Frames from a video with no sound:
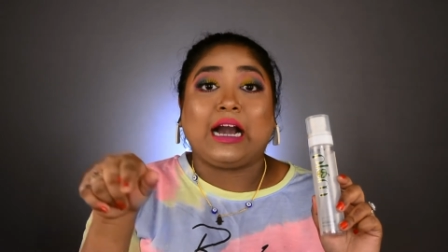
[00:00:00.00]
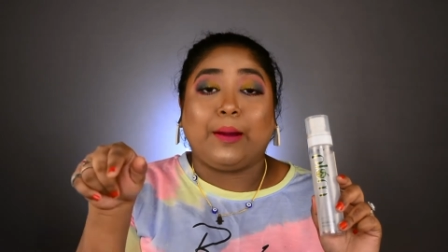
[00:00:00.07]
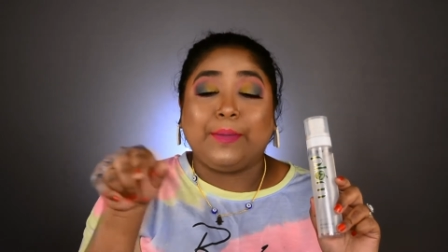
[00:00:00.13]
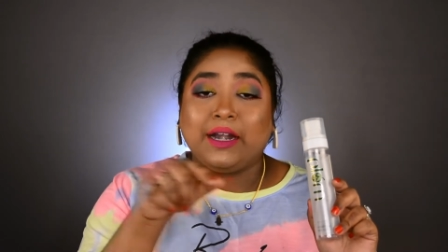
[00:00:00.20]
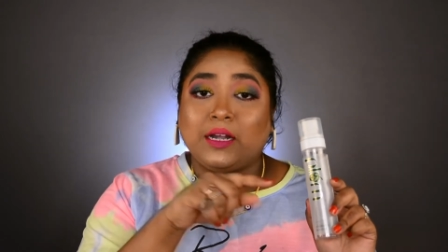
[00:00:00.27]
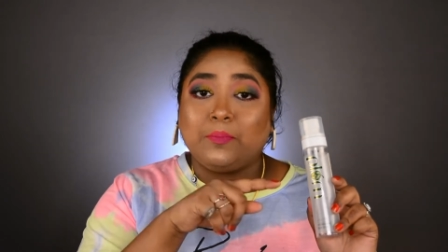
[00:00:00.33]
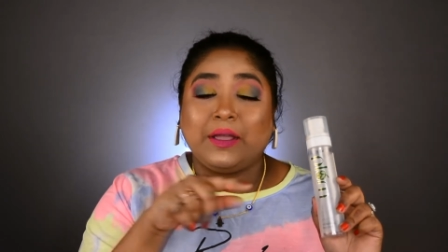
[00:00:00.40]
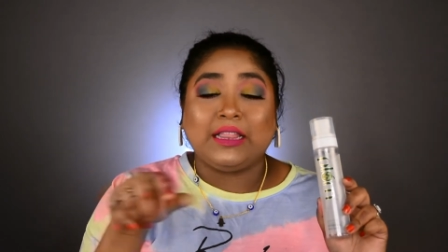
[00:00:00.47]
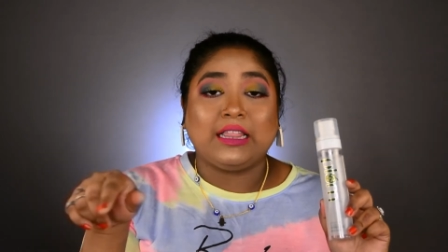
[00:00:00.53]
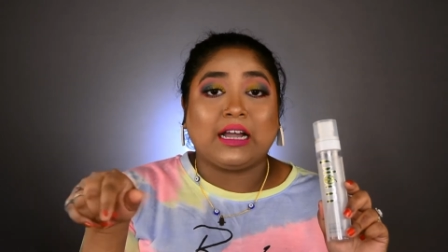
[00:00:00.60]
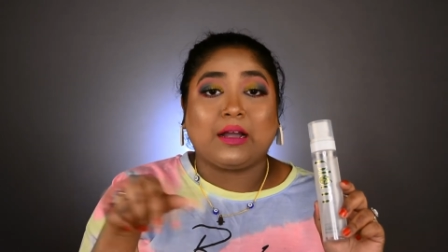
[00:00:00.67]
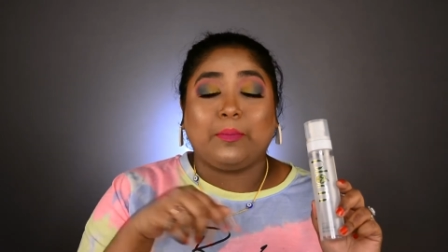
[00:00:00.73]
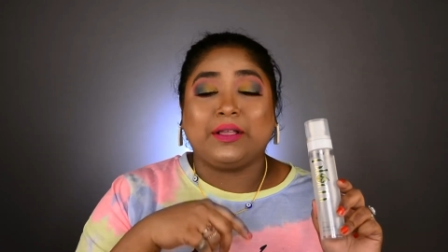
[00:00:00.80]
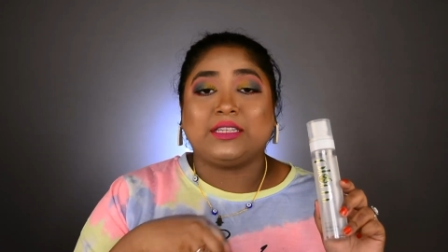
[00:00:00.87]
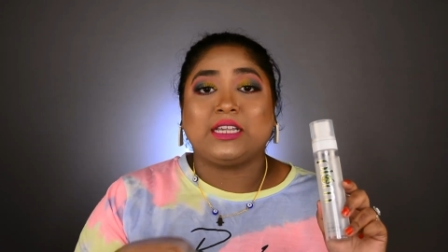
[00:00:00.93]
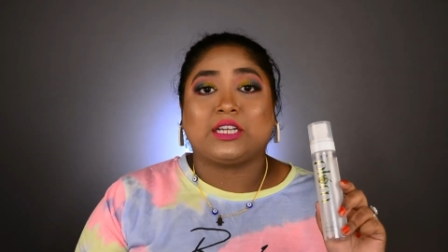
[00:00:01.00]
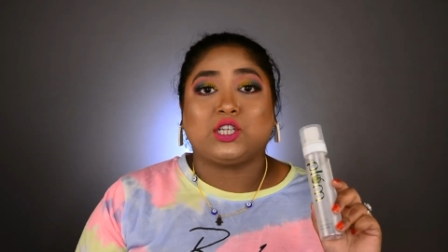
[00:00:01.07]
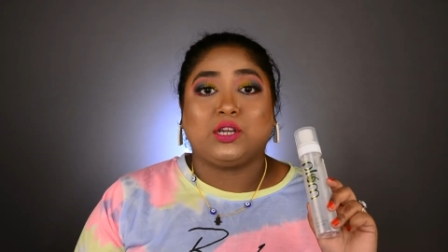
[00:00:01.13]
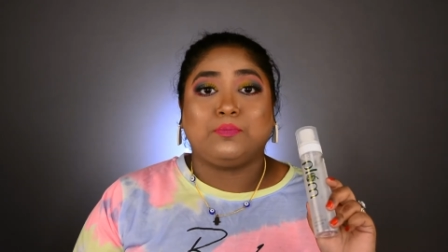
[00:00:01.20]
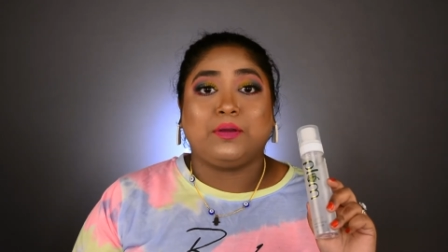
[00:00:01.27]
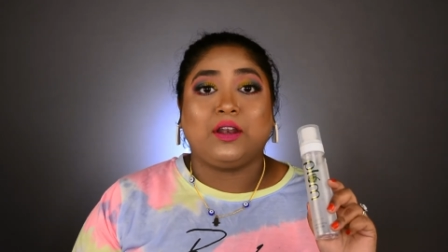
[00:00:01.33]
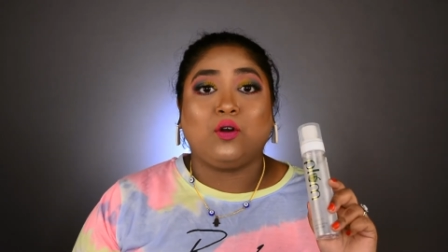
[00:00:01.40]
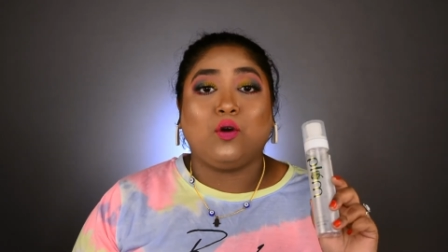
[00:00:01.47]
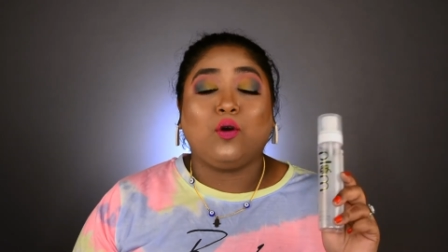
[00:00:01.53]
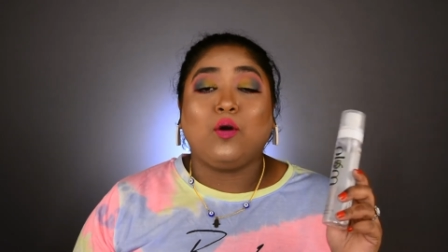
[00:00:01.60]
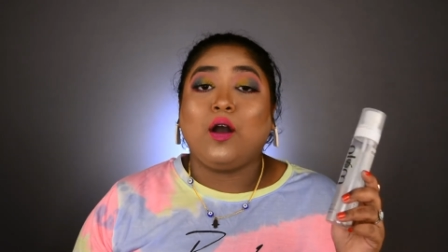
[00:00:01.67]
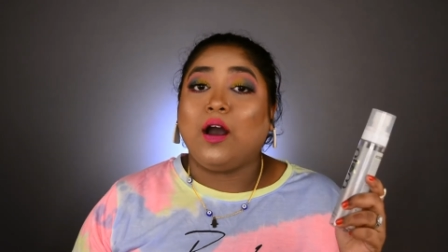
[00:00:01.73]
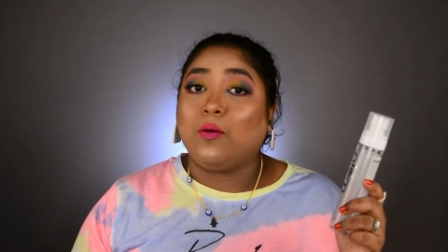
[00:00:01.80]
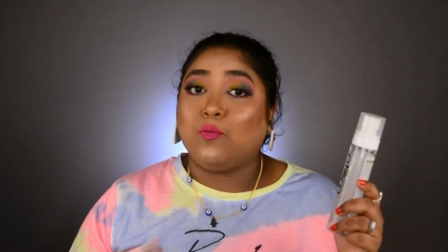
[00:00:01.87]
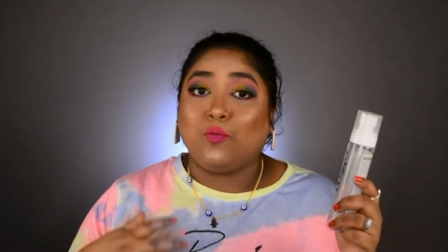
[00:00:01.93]
Comment me in the comment section
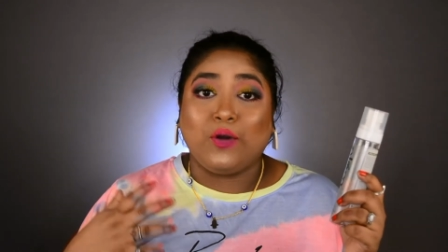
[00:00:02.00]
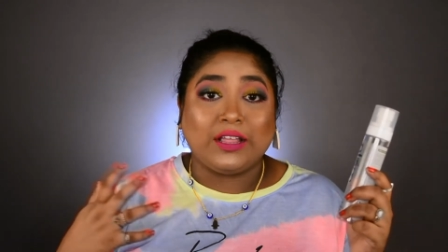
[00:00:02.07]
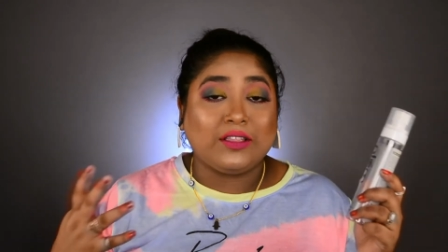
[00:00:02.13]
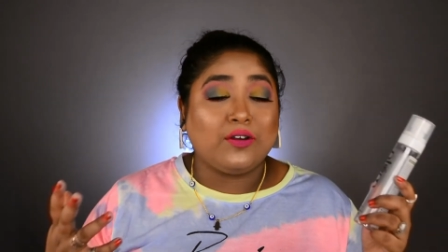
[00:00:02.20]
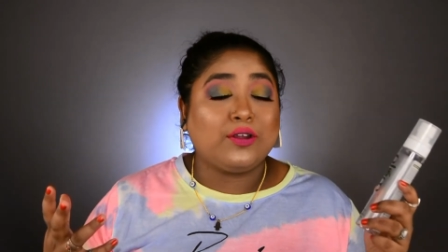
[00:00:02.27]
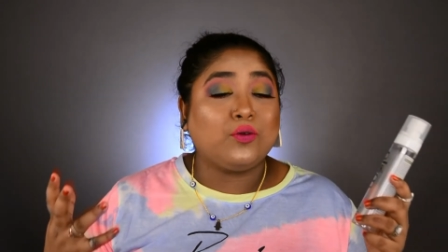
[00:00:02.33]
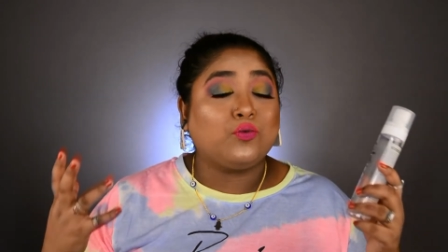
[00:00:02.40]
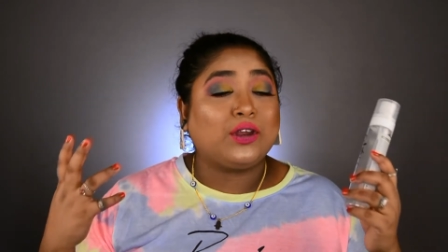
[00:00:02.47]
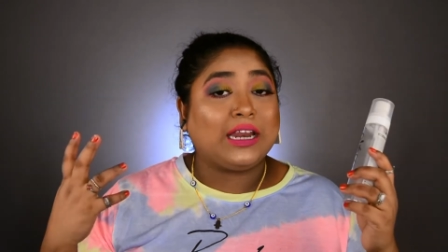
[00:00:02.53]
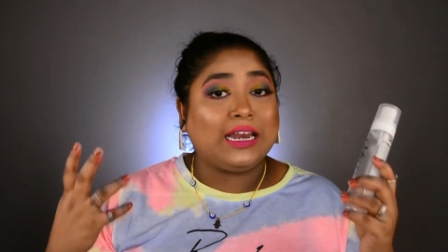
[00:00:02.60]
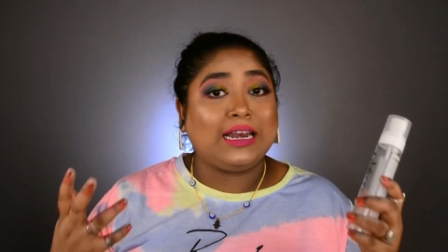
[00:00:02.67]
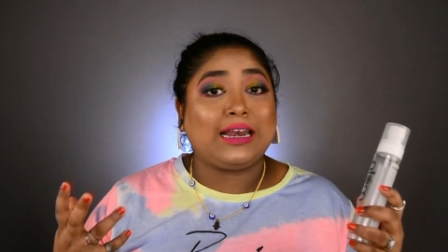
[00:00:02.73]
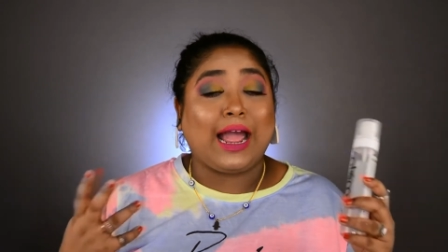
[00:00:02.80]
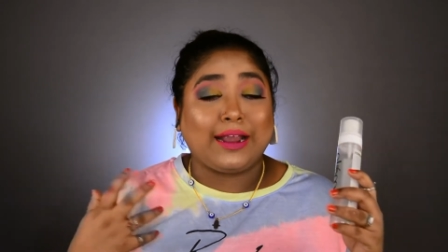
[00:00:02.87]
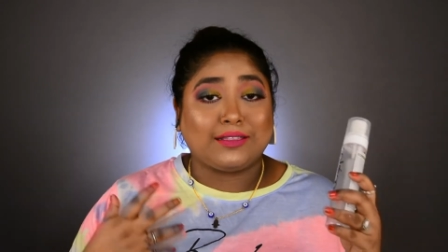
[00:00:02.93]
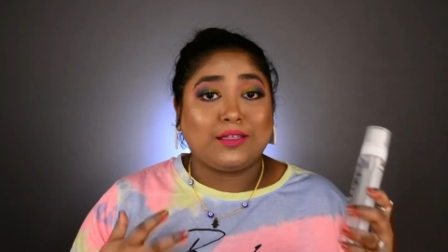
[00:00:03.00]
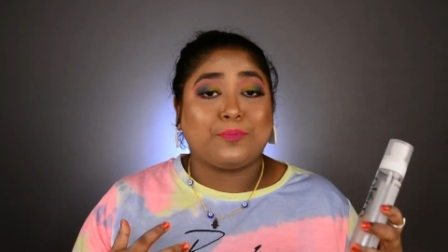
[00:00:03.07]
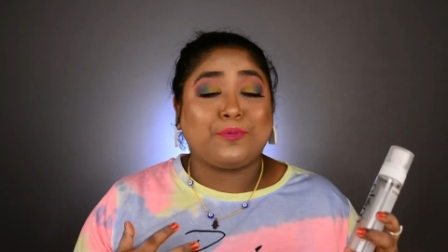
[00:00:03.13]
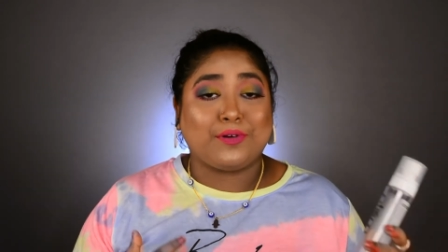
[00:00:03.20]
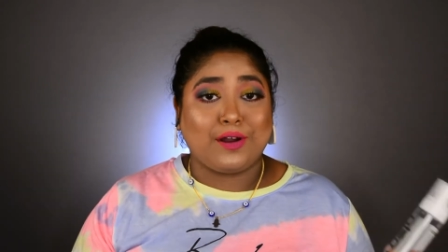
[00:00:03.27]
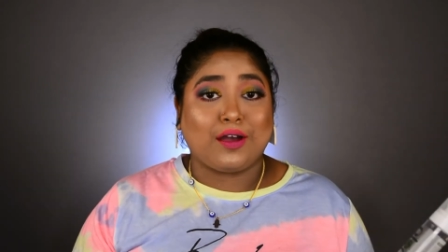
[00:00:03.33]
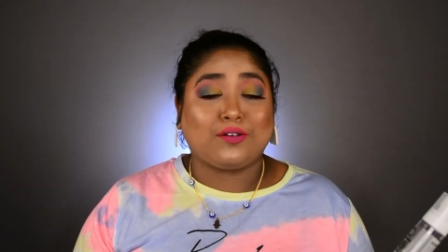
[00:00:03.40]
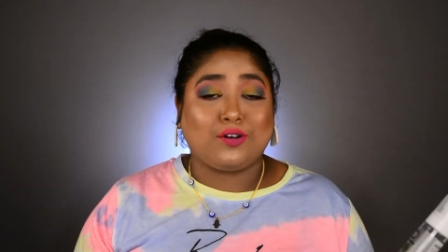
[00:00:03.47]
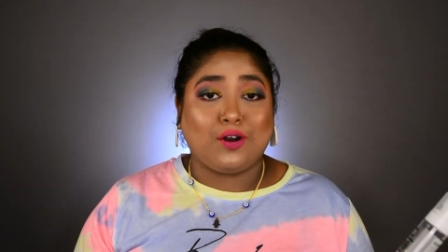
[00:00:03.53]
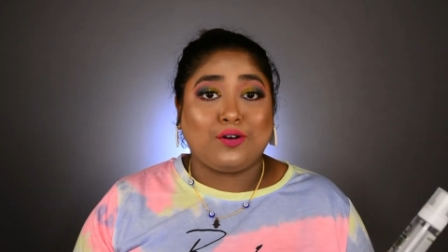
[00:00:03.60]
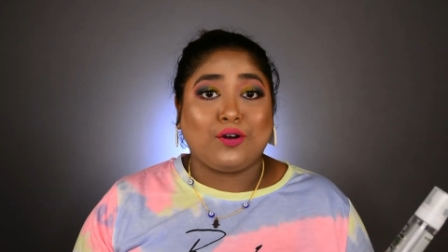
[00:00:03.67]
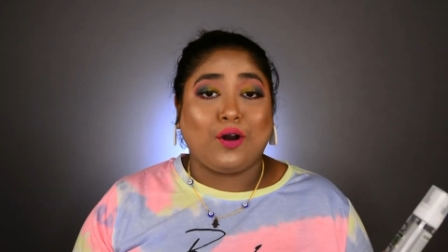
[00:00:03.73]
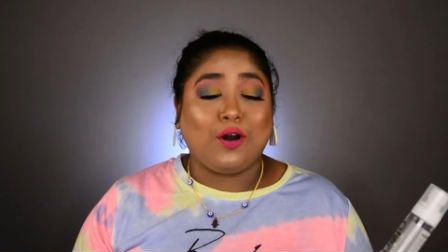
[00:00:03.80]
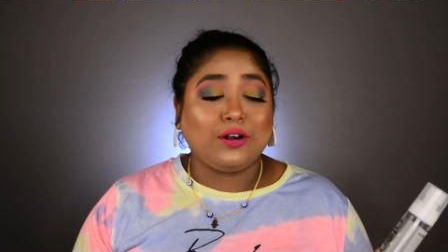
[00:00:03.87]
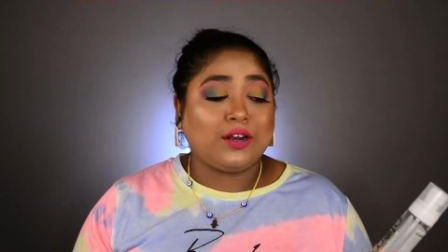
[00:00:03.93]
below whether you really like the product or
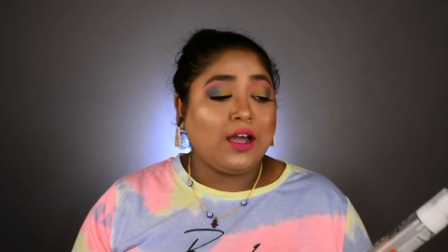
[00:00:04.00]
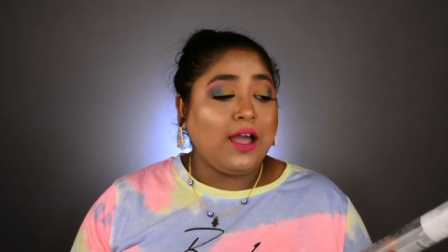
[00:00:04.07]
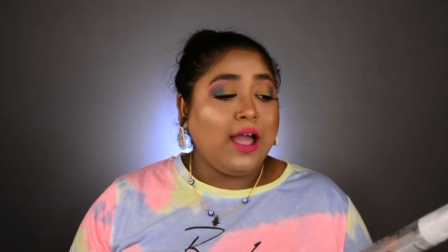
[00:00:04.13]
not.